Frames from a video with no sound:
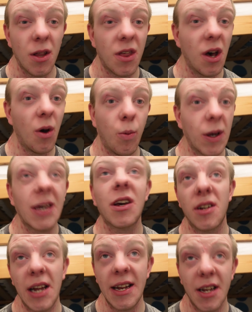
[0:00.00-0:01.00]
that we
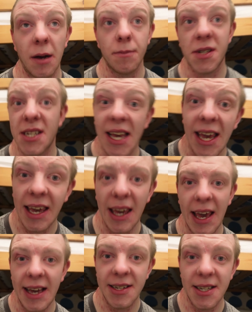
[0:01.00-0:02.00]
could end up seeing
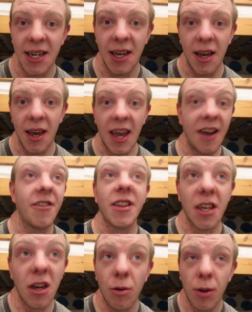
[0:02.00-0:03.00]
it here in
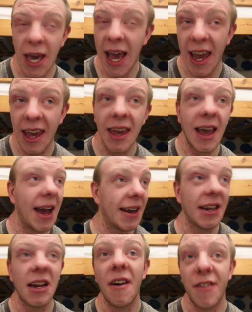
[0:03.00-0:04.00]
the U K and
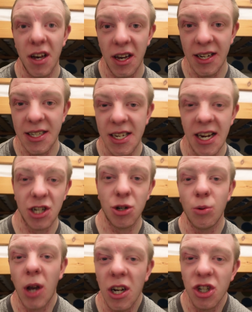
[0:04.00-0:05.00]
in other
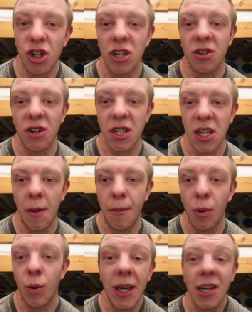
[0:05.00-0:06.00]
international countries. For
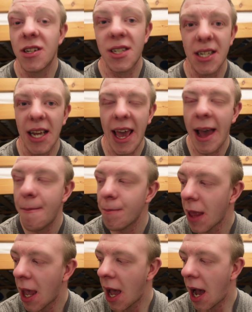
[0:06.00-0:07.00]
example, we could see it
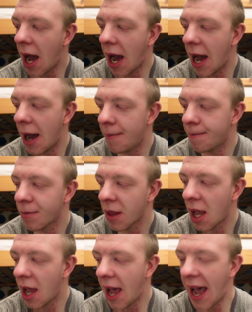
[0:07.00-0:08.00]
um,
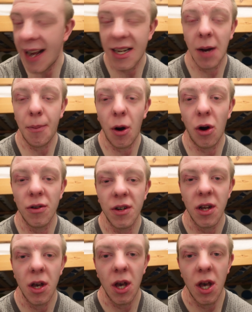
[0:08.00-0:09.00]
end up on
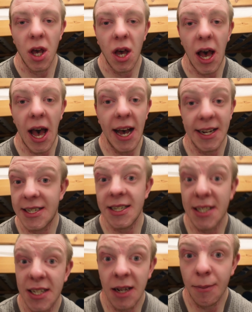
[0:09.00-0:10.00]
uh,
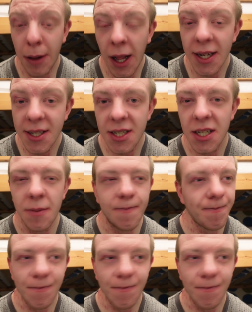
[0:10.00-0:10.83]
Disney Plus